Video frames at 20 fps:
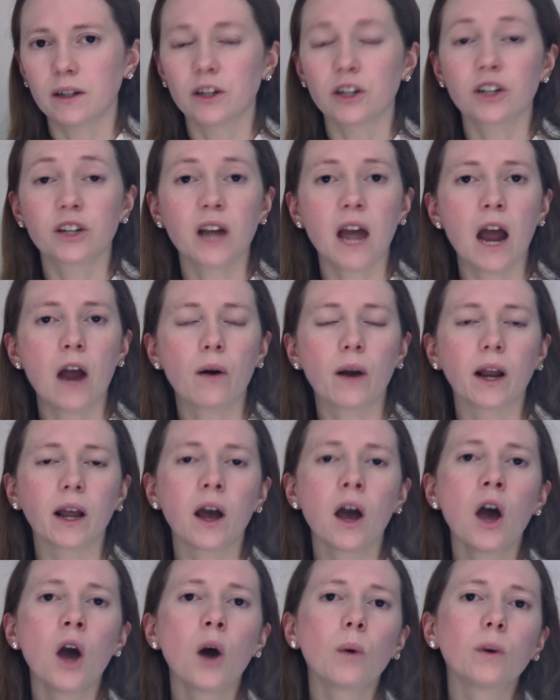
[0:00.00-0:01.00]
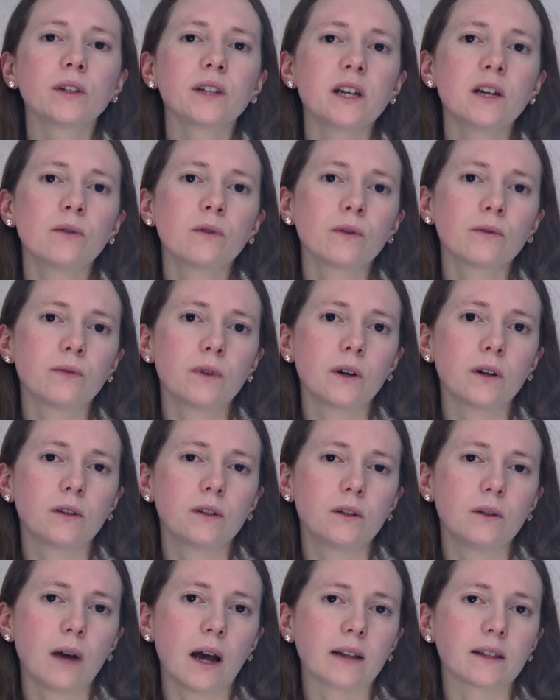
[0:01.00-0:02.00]
in sharing what he referred
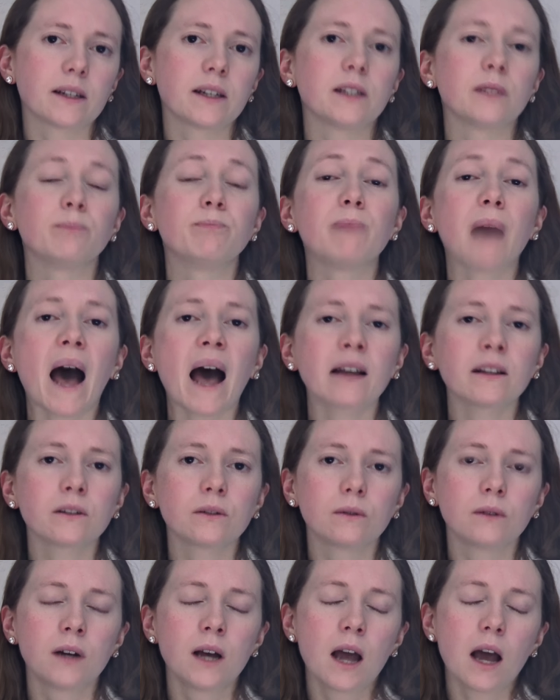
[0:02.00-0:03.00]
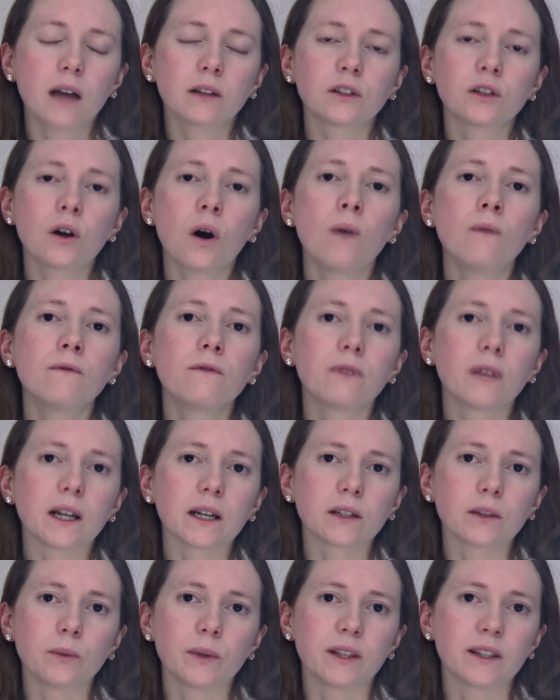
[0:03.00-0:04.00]
to as his battle and
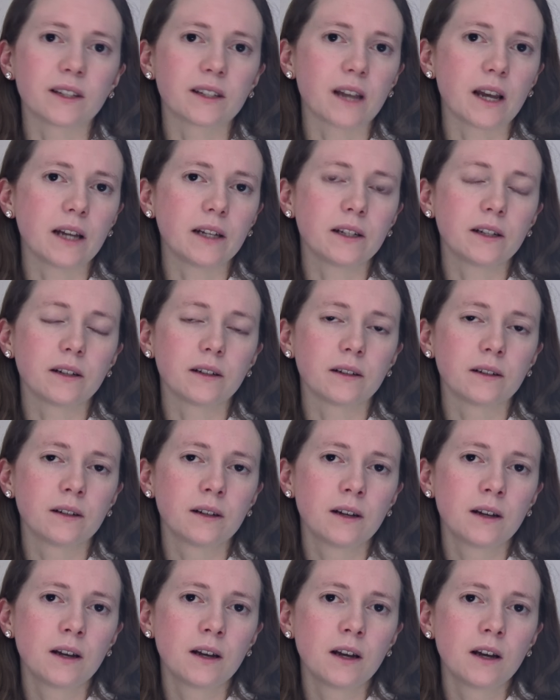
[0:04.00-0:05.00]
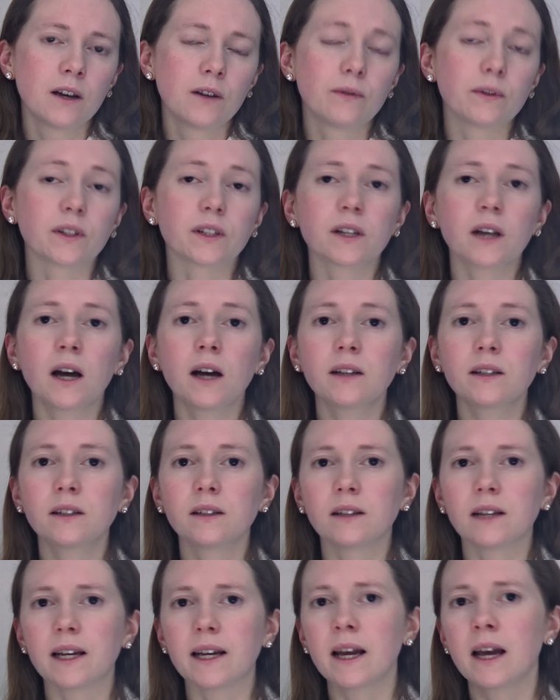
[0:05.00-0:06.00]
conflict with Satan. For
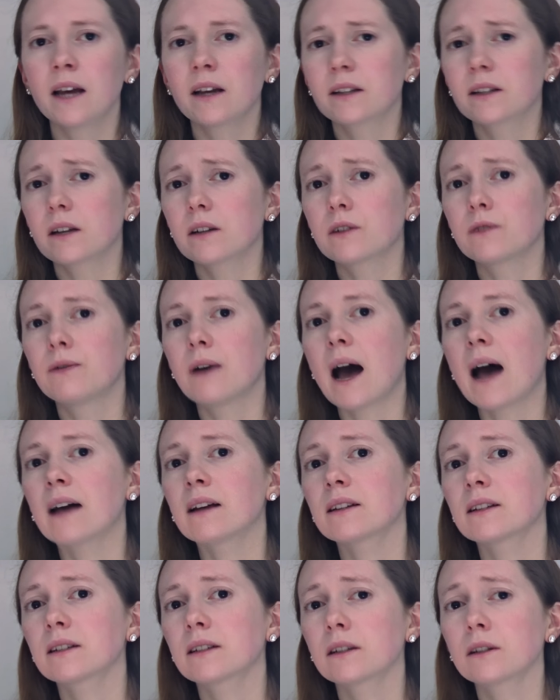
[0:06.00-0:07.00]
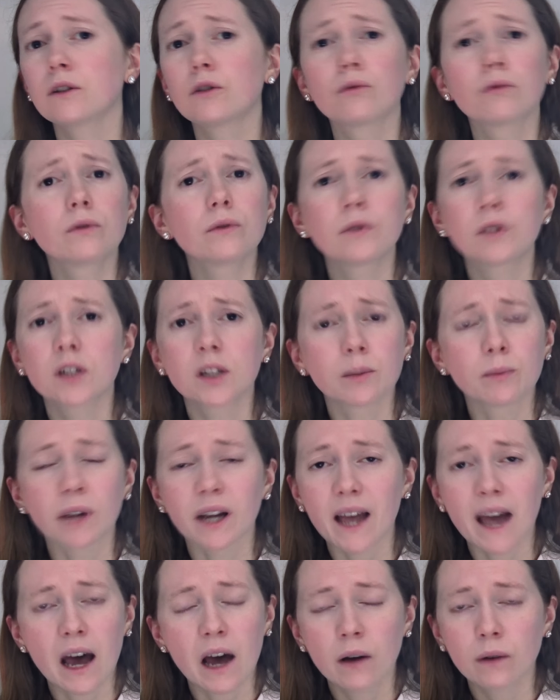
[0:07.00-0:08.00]
certainly, such vast and gruesome
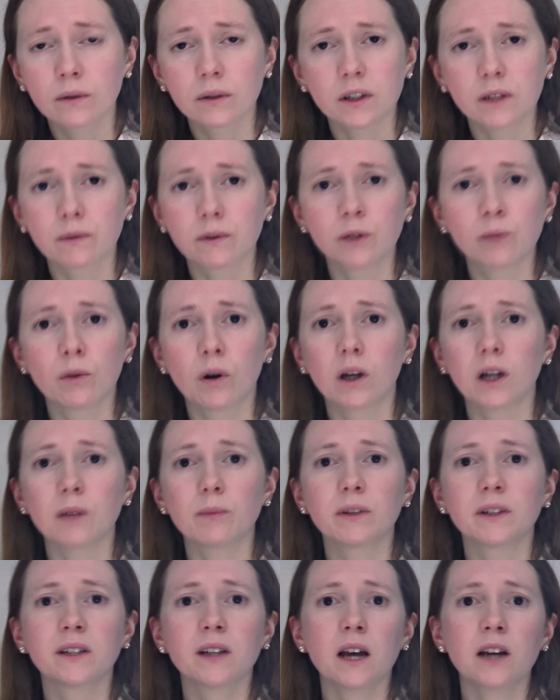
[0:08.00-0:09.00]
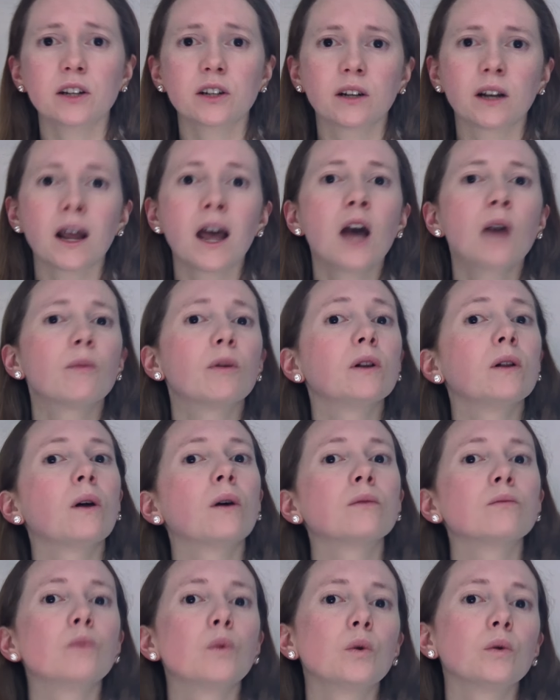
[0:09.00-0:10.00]
accounts of demonic possession
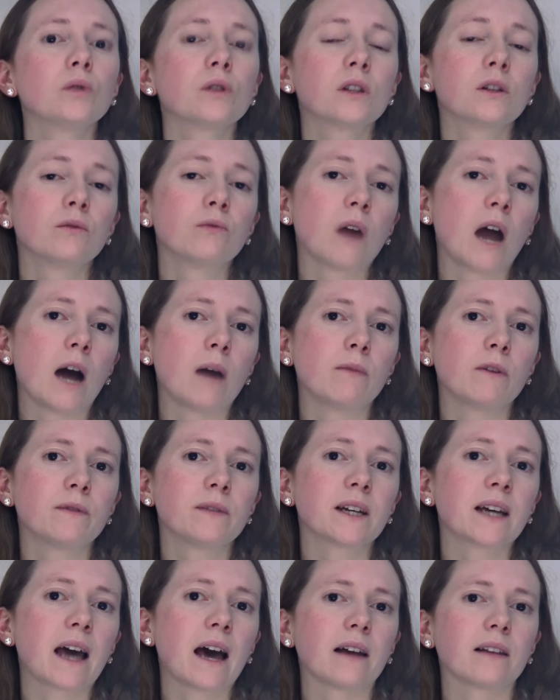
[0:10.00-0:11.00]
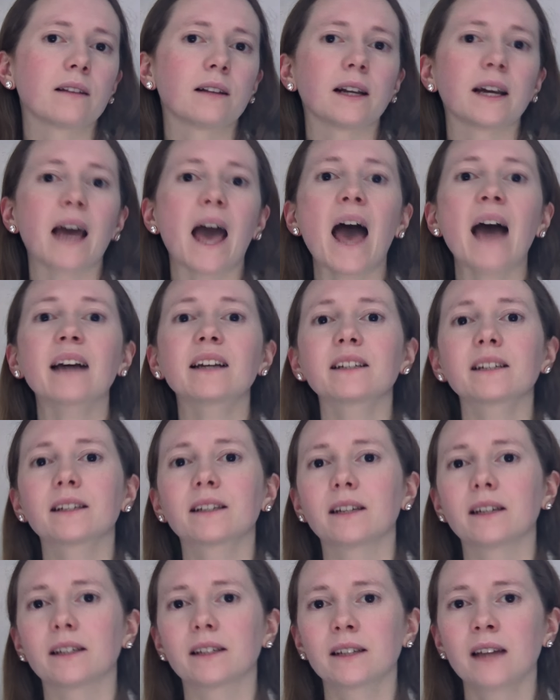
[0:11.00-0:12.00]
belong more to the realm of the Catholic
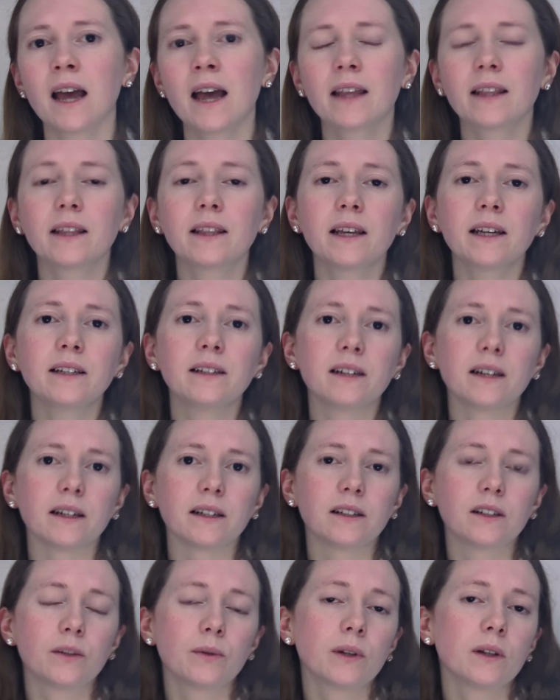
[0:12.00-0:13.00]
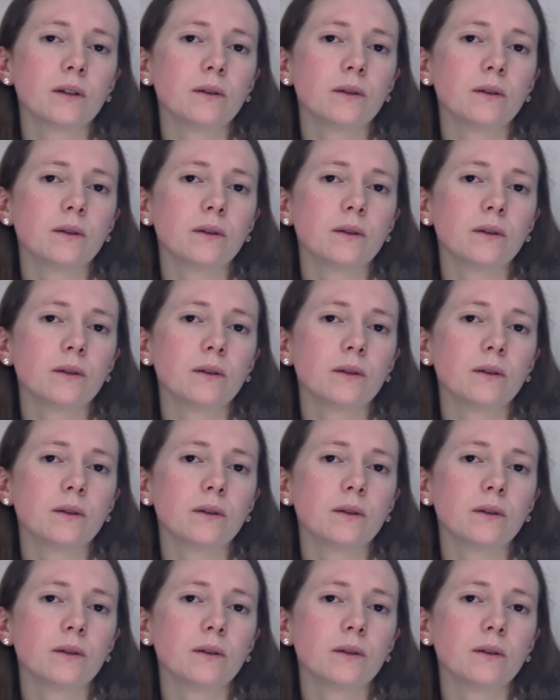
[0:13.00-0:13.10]
exorcist than they did to a